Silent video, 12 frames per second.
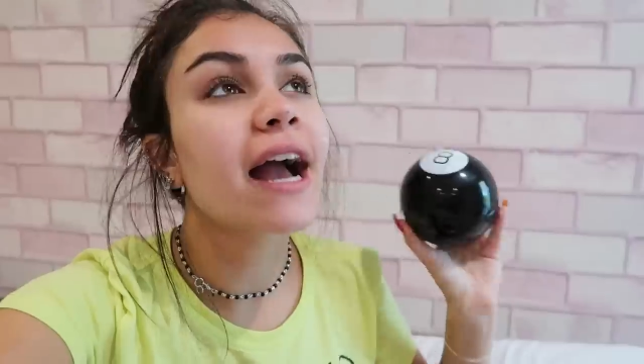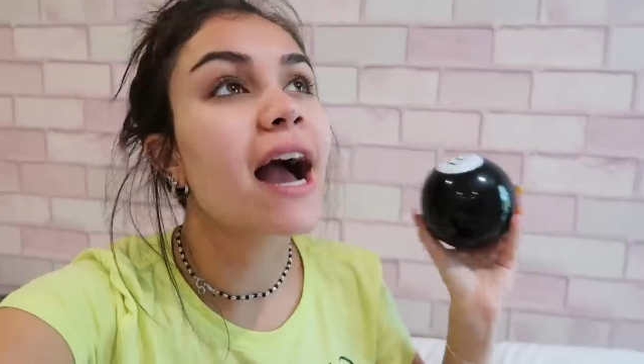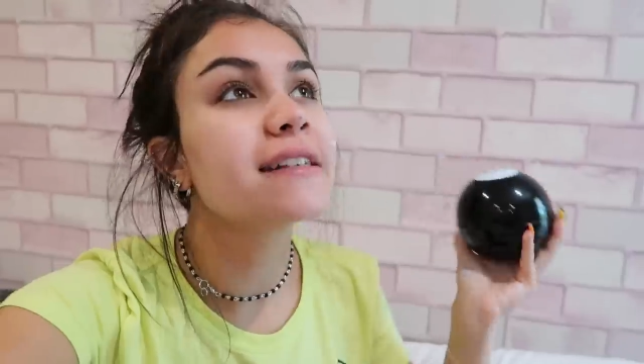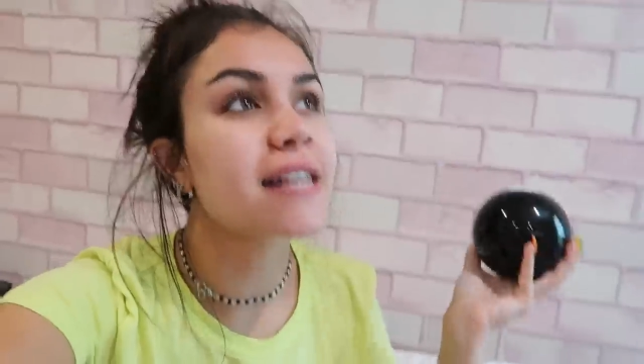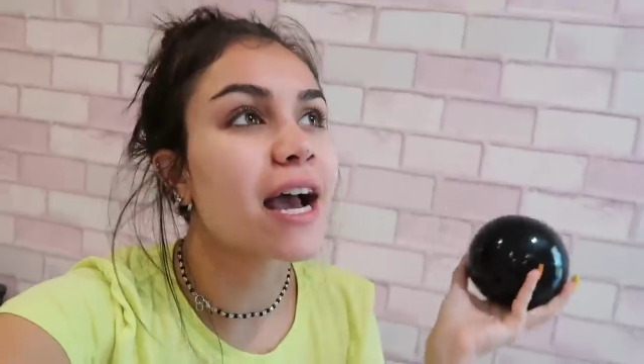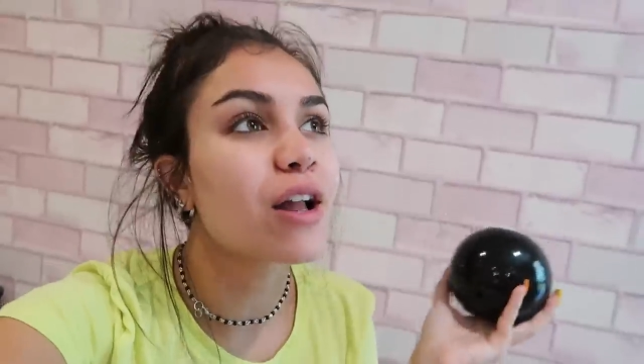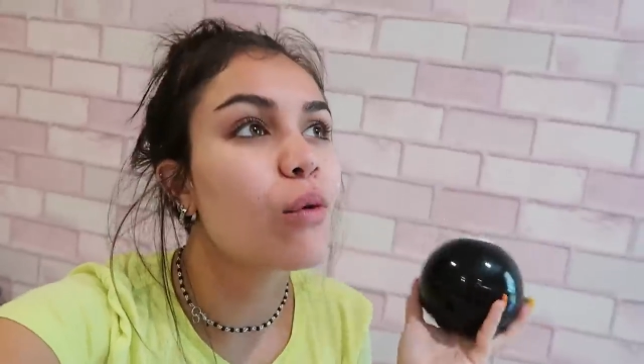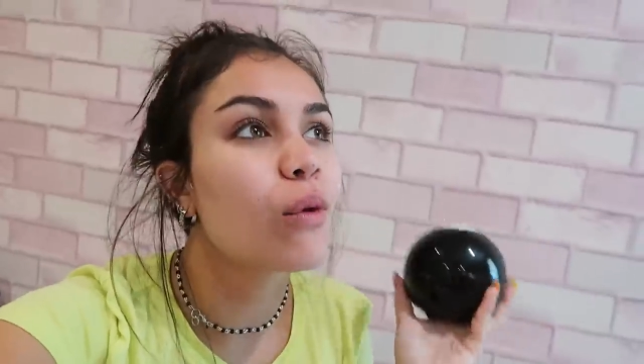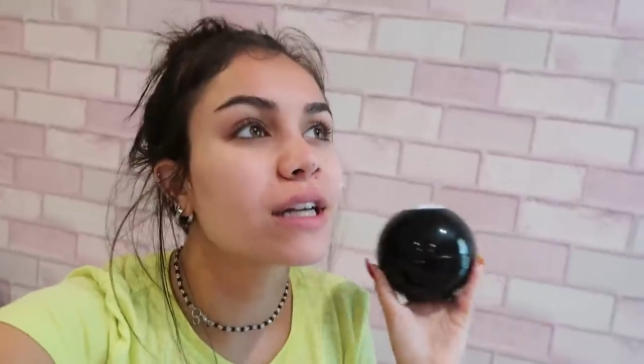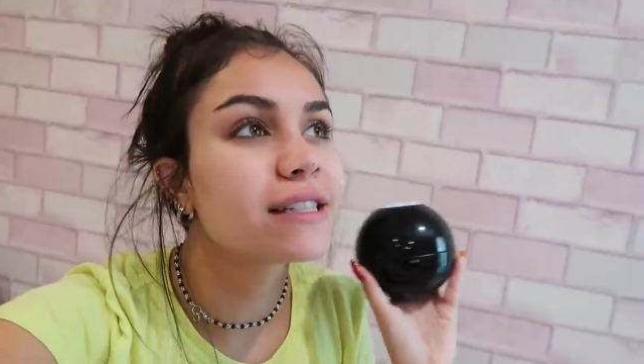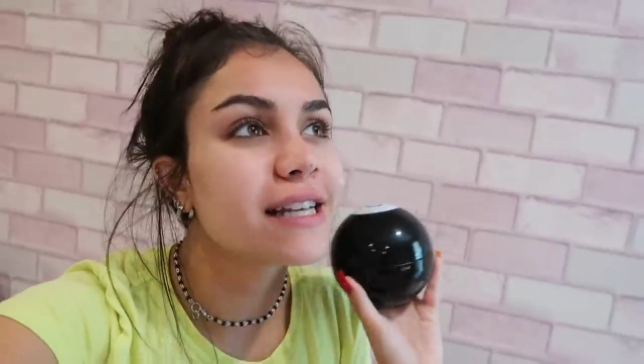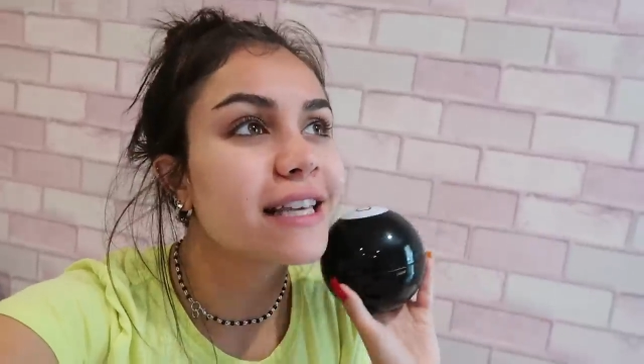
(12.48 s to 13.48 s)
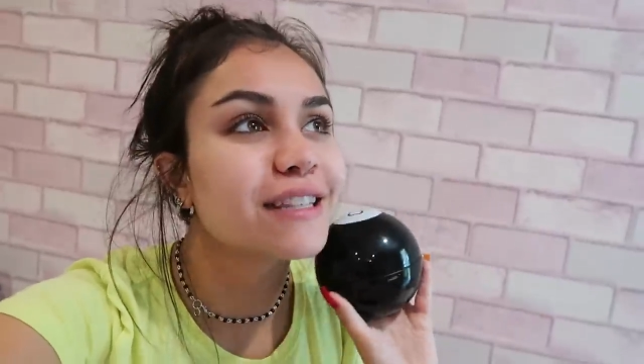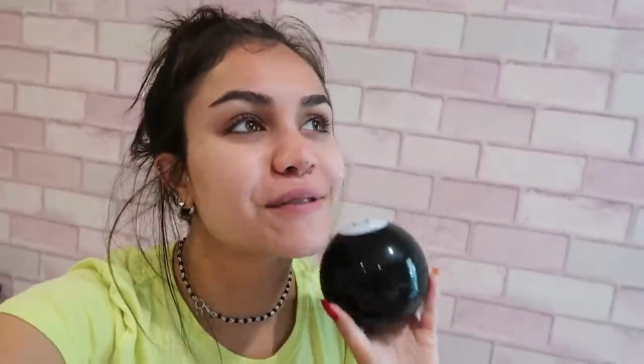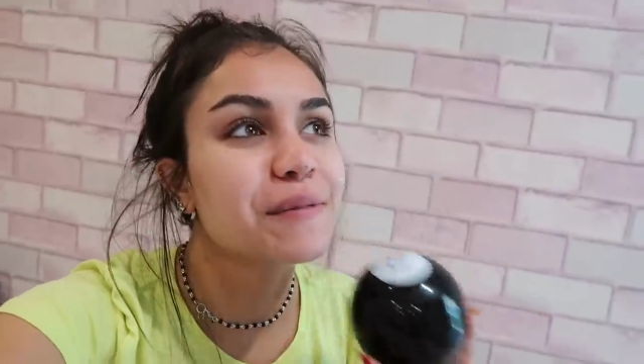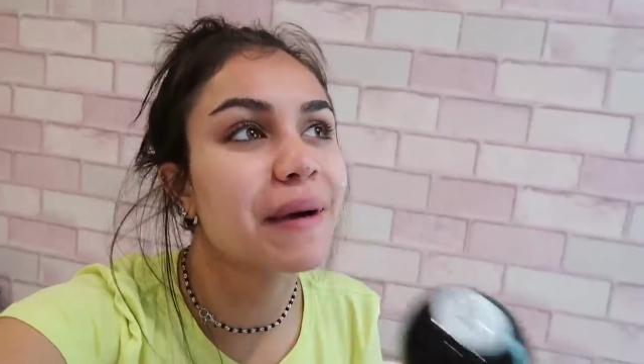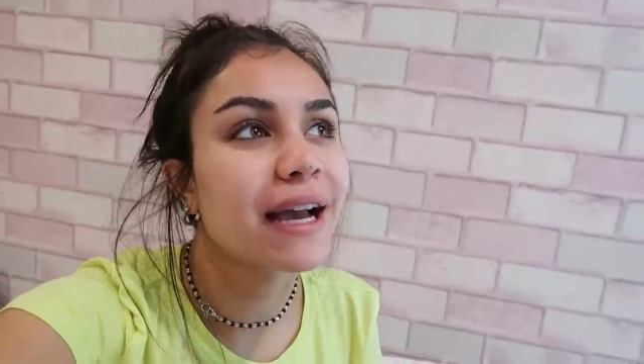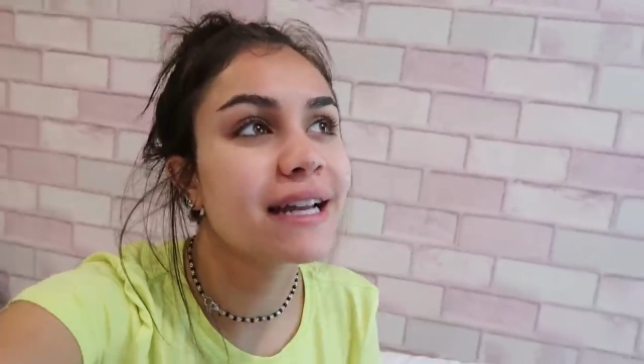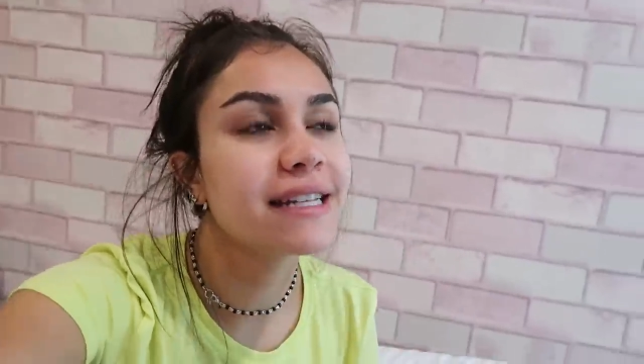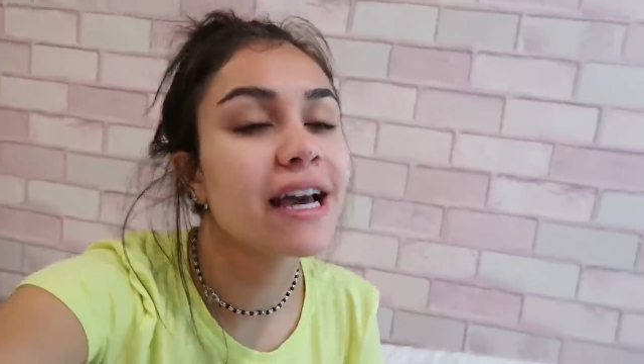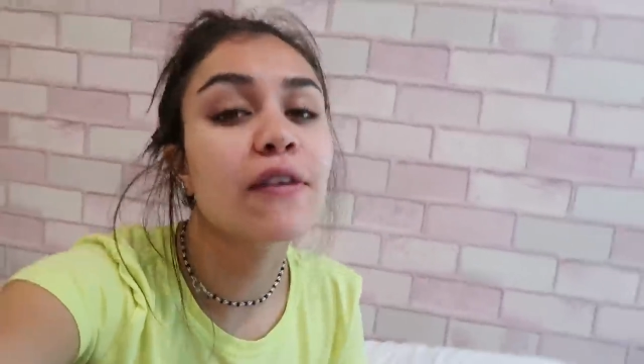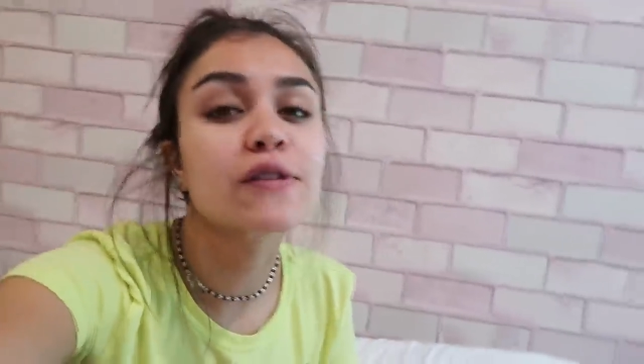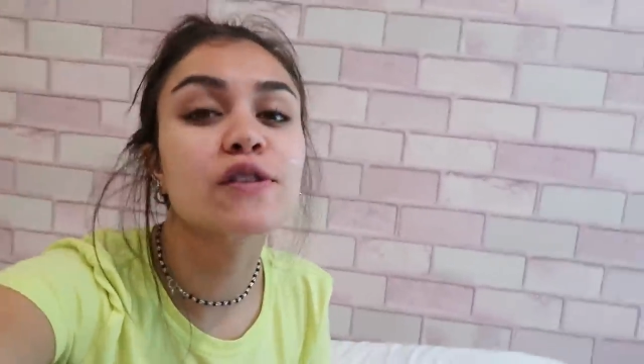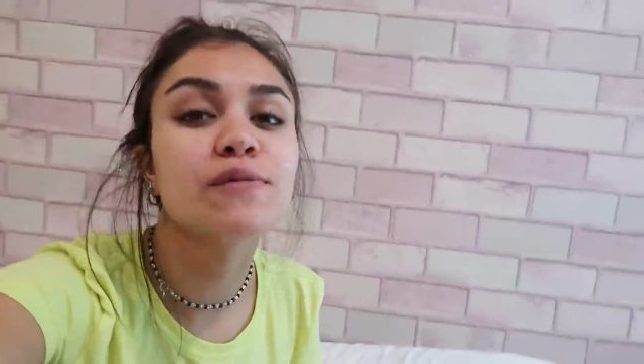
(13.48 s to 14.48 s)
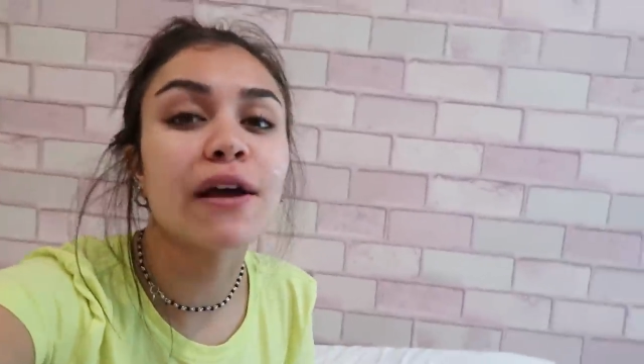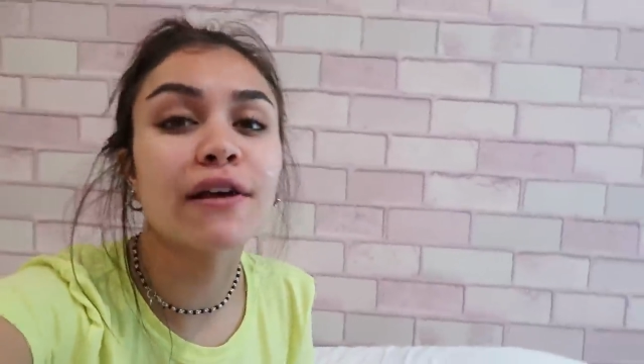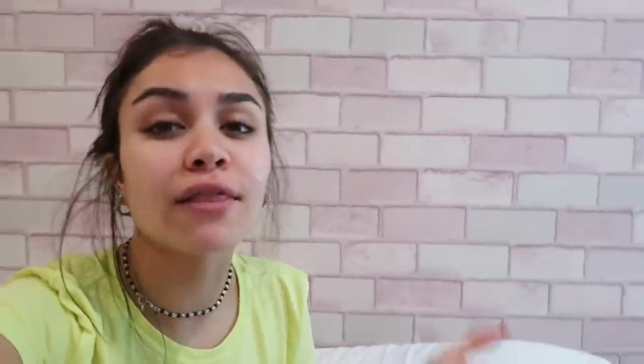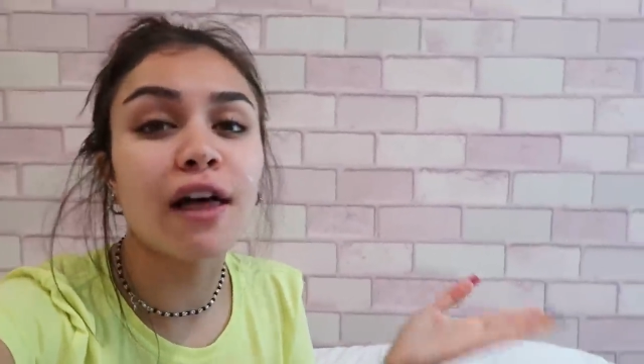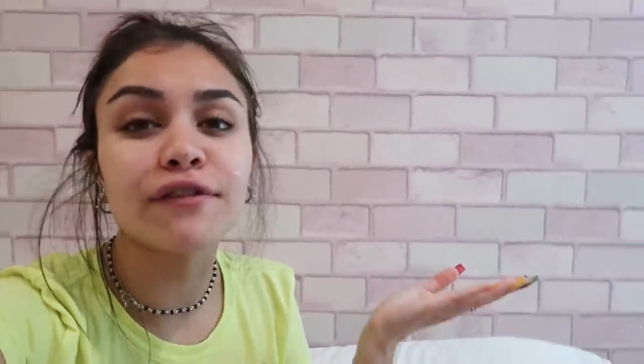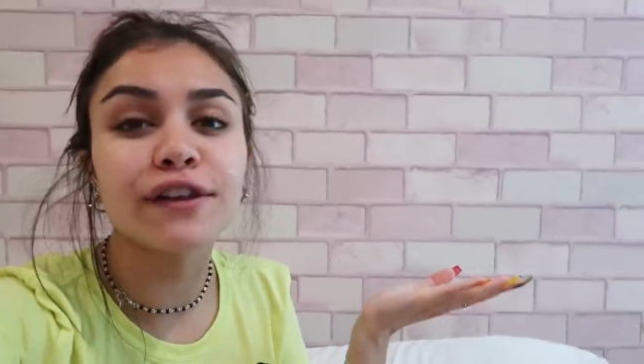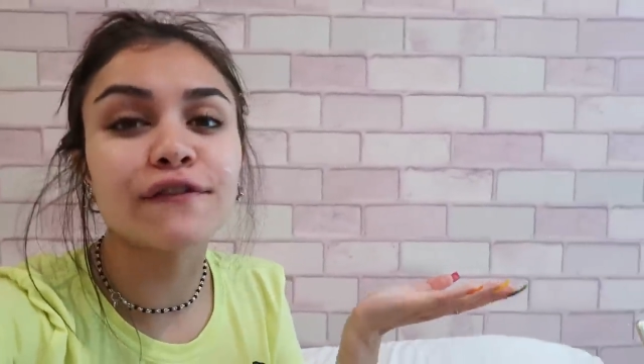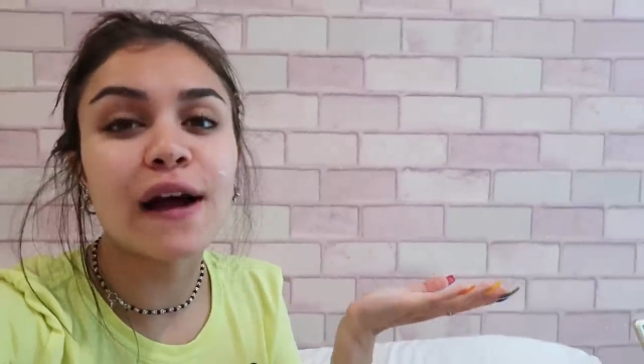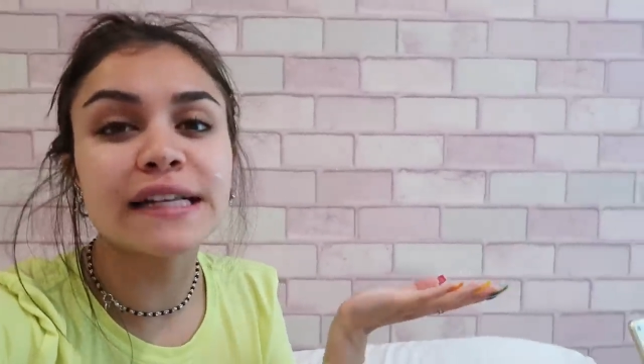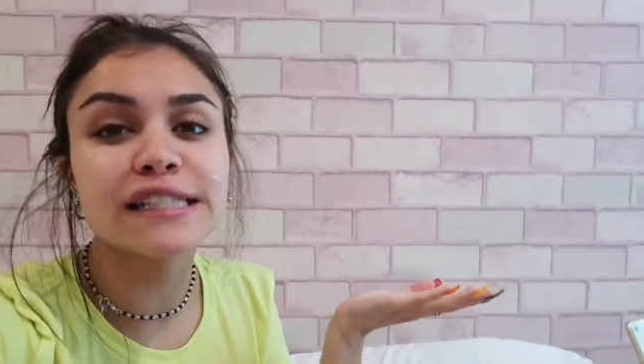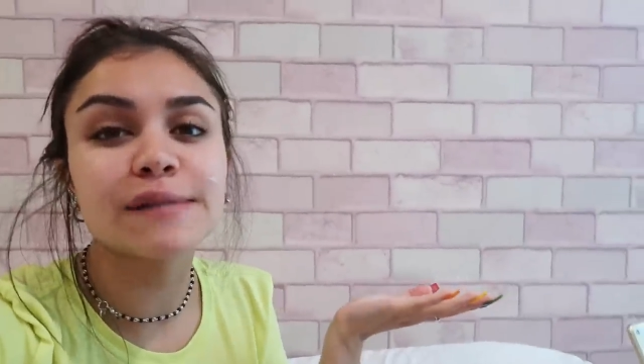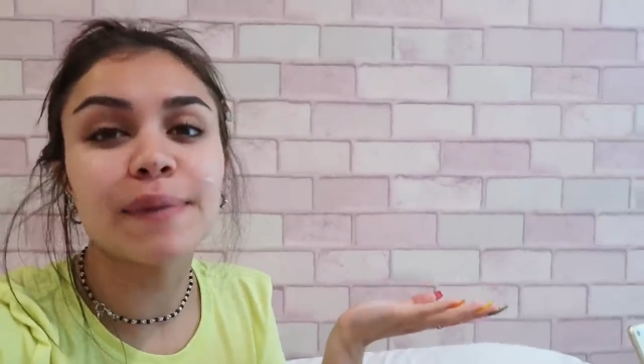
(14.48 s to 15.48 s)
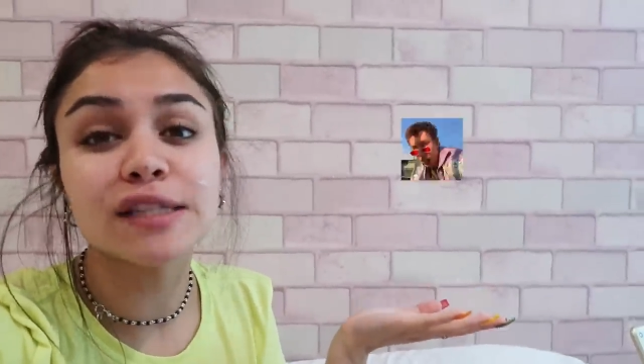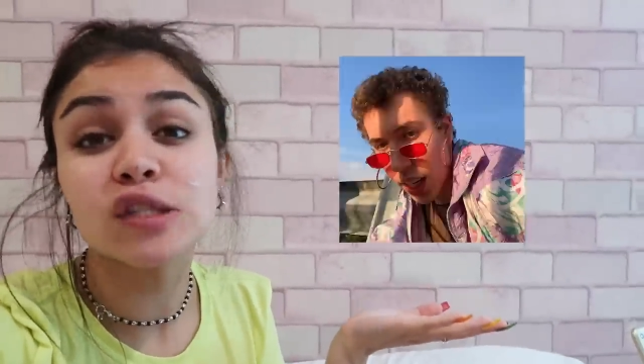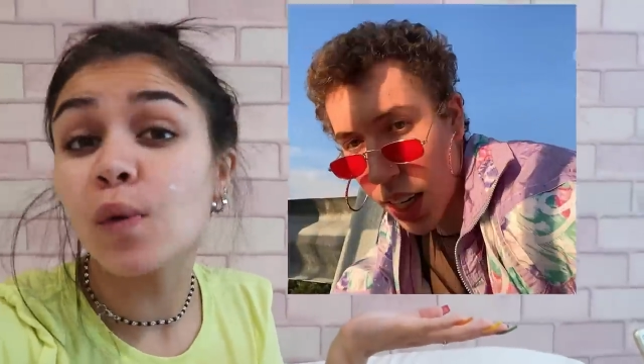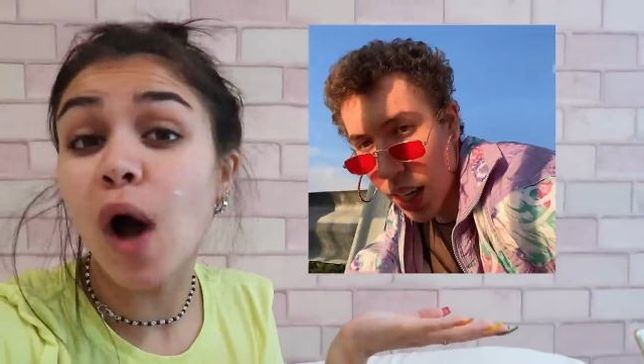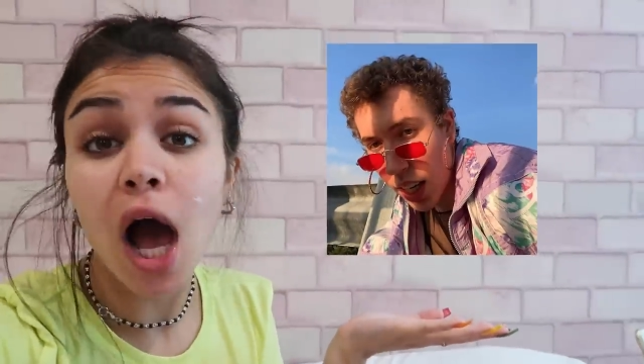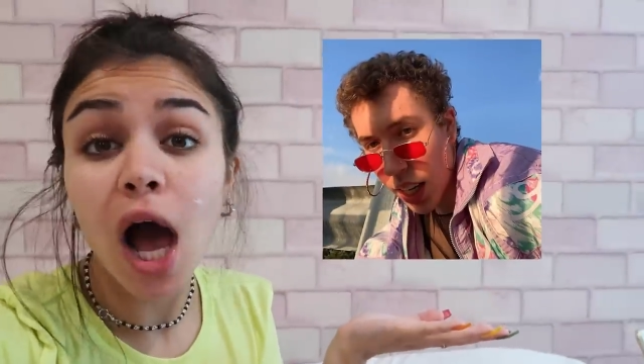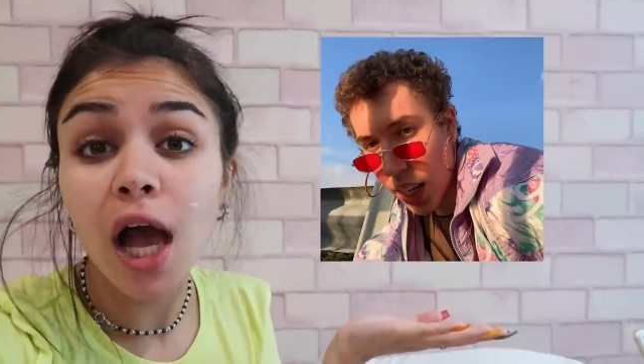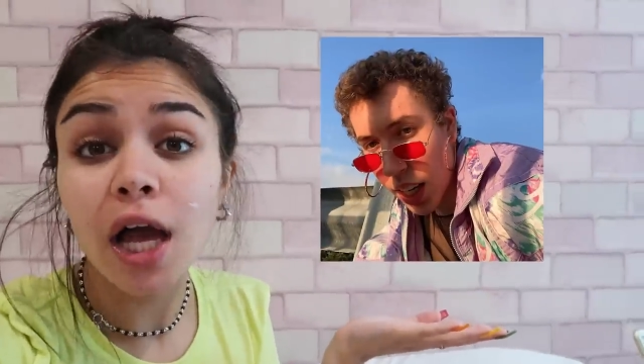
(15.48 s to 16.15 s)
And guys, I don't wanna say this was my idea. This was my lovely friend, Spencer.